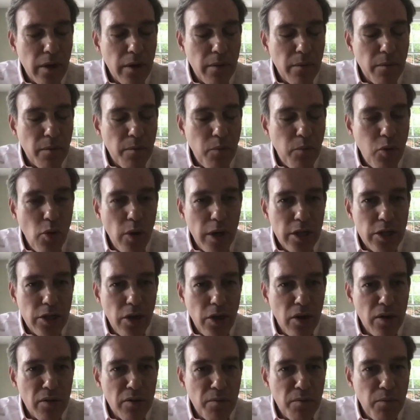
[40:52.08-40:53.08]

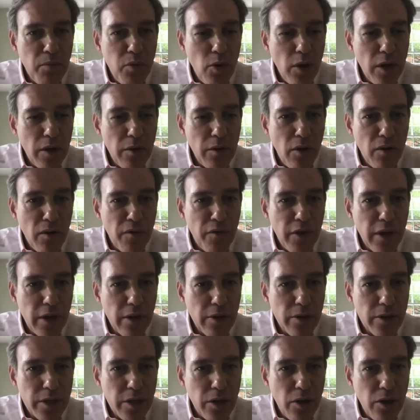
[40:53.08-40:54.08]
point
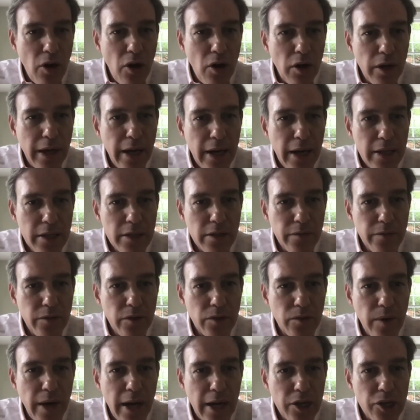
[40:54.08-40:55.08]
fingers in all kinds of
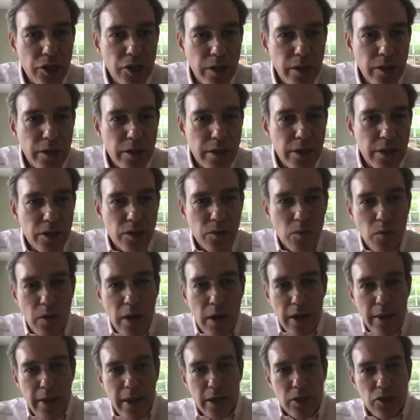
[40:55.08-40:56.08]
directions as to
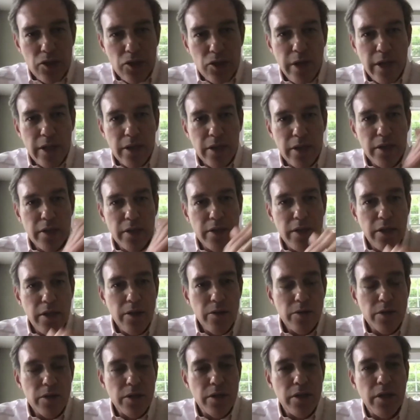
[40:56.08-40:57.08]
why that trend
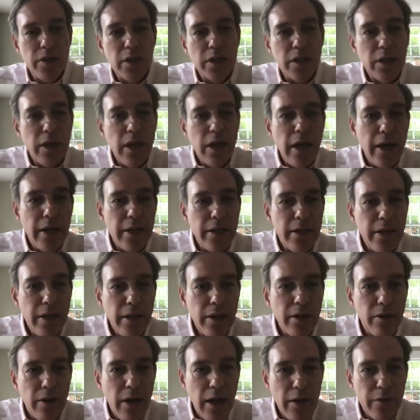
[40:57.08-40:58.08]
continues to decline
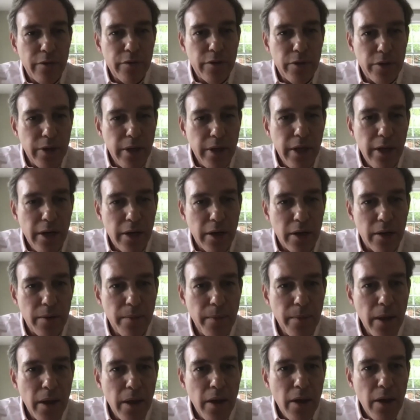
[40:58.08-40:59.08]
year after year.
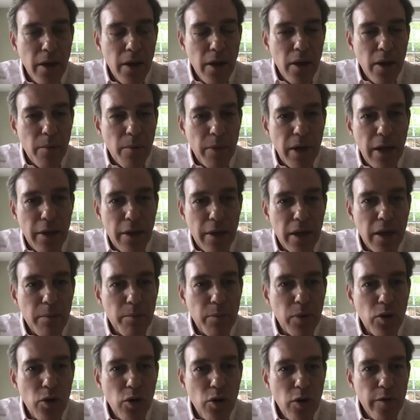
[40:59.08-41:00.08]
But I think it
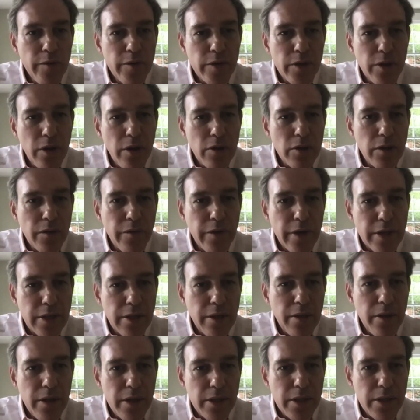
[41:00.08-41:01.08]
behooves those of us
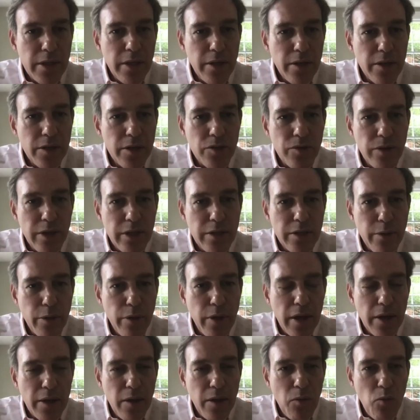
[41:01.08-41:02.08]
in this industry to
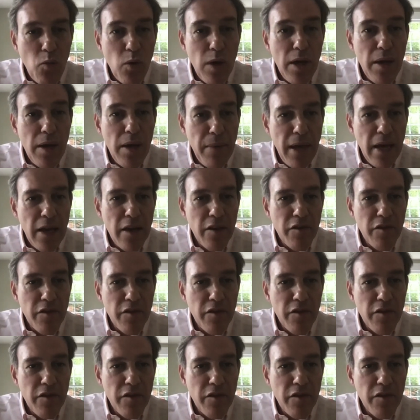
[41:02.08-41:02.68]
think that we may have